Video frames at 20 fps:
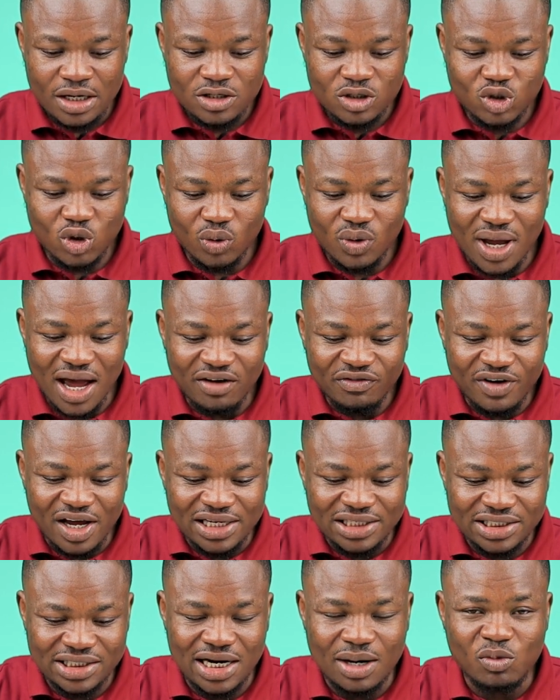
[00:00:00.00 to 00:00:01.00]
So we have
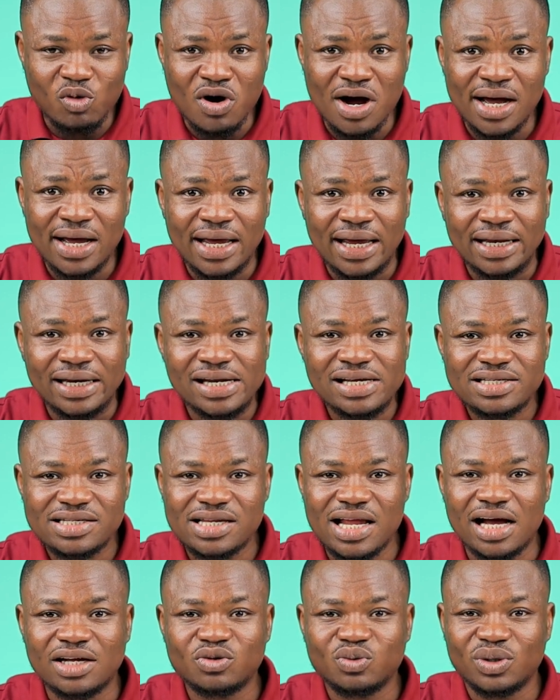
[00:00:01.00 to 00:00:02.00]
ejinamwa, and this
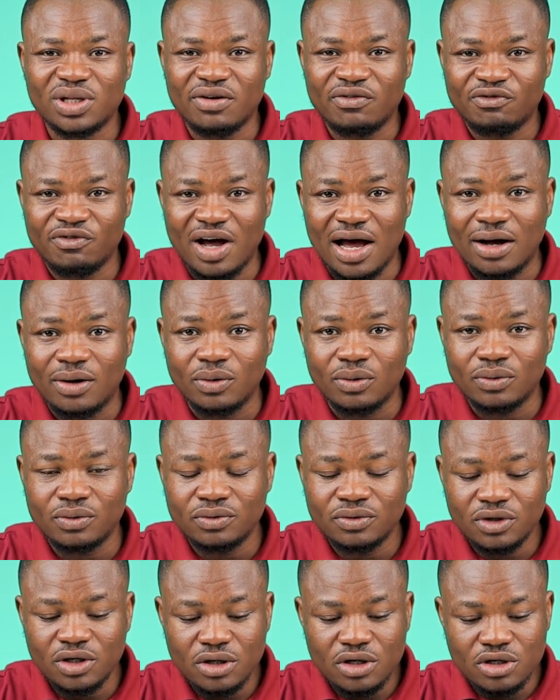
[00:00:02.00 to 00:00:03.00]
starts with a vowel.
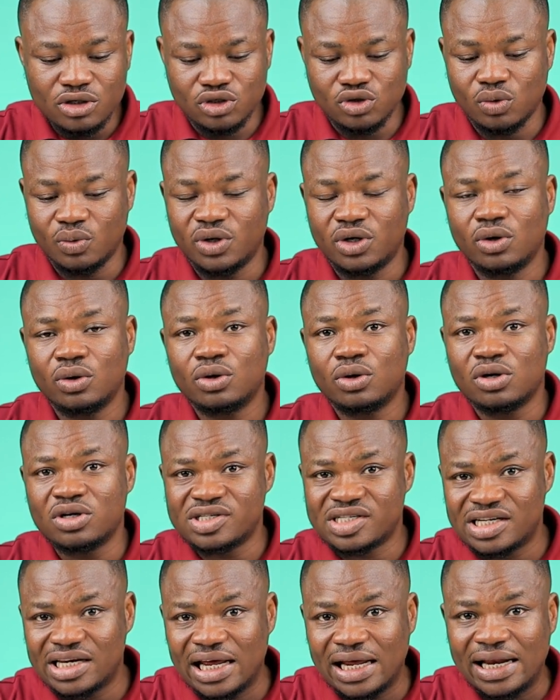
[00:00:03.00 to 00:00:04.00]
So we don't
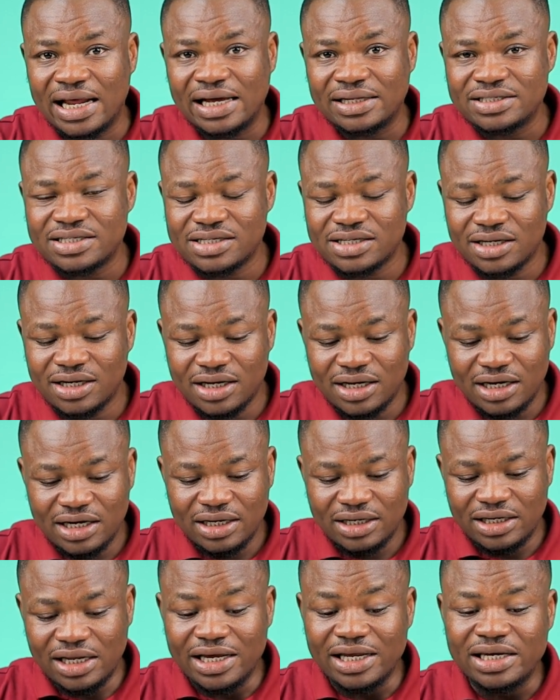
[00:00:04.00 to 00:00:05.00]
consider that.
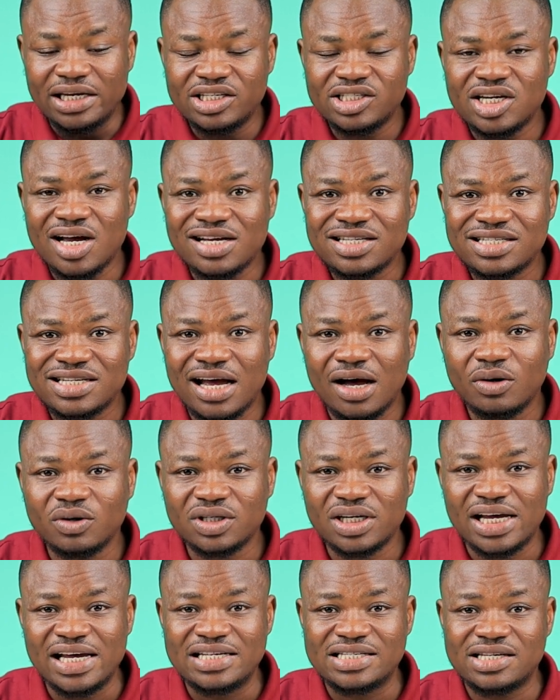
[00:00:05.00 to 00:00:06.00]
The initial
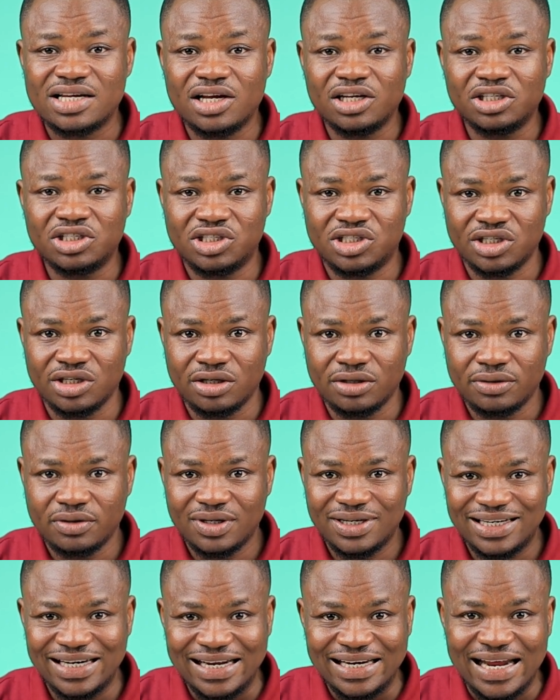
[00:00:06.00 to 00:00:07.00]
sound is j,
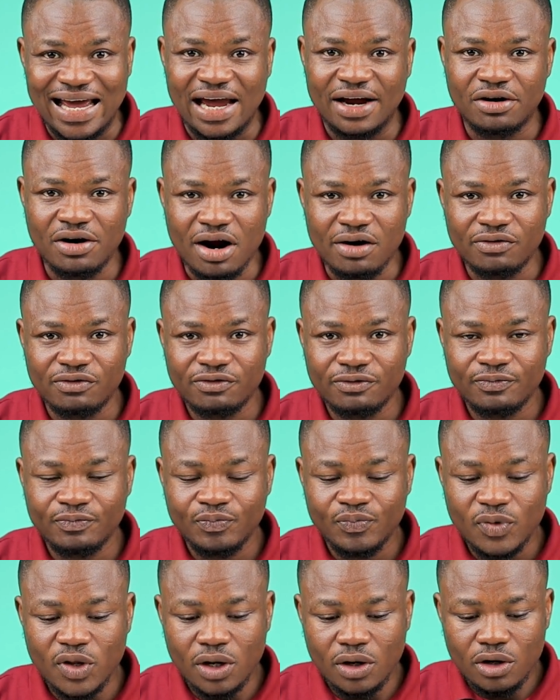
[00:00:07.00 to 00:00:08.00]
the digraph.
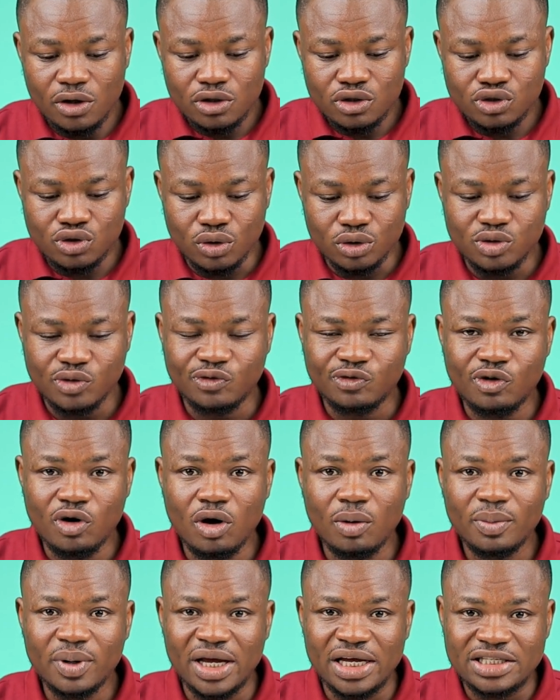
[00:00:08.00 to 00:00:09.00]
So to
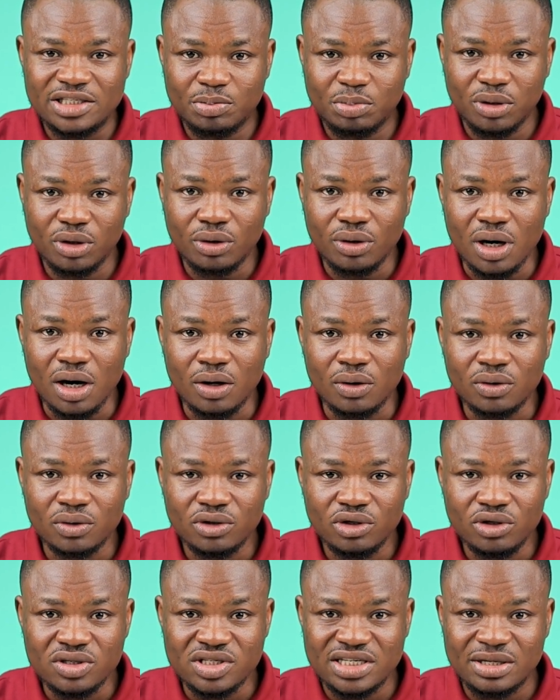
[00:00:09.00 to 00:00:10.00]
form its plural,
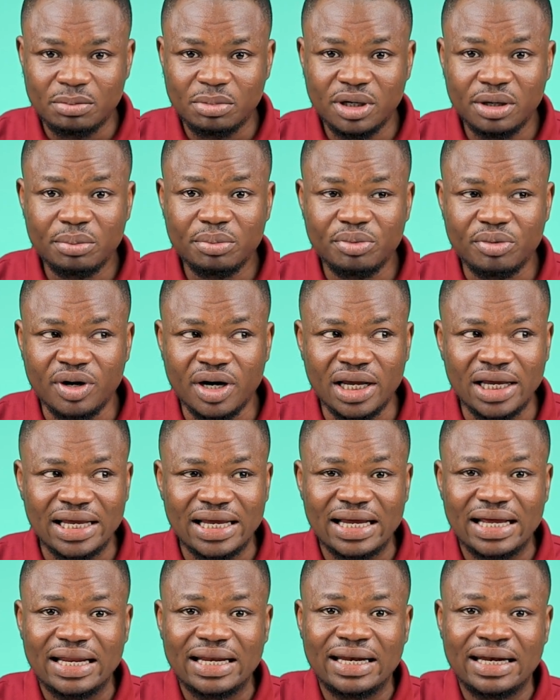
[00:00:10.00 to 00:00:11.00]
you simply
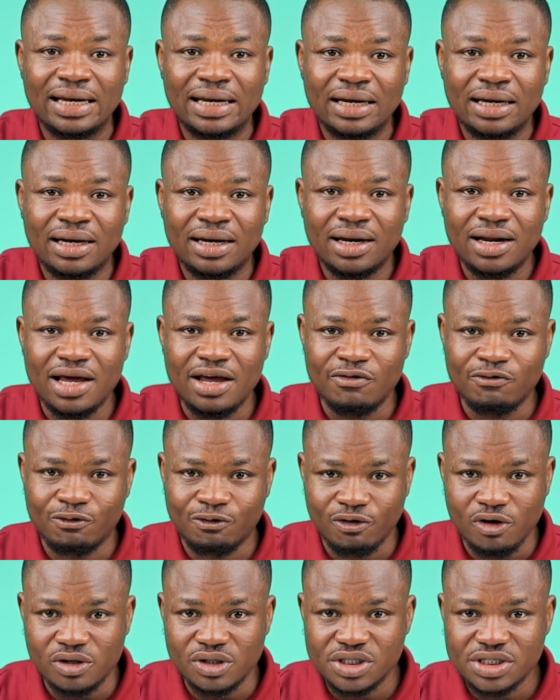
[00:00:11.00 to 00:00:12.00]
bring n in
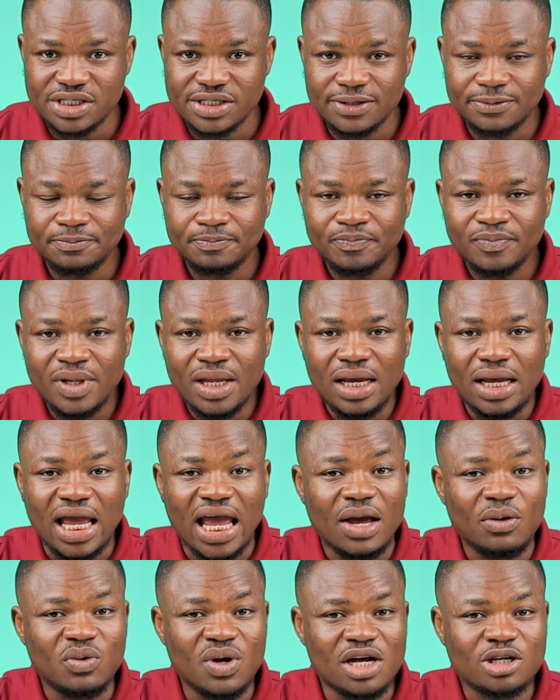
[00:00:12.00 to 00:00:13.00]
front,
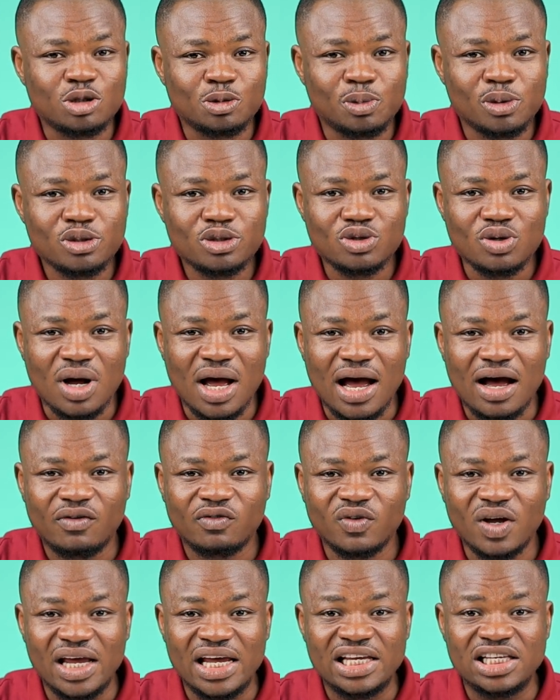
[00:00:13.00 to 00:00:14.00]
and we are supposed to
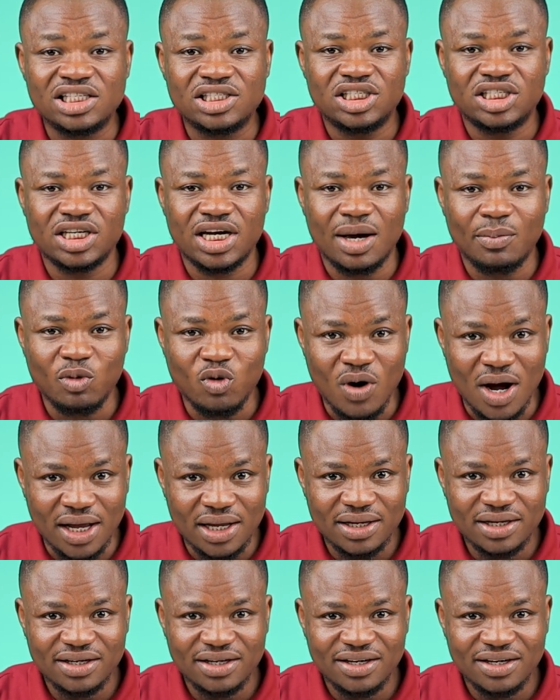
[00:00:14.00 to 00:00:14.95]
have njinamwa,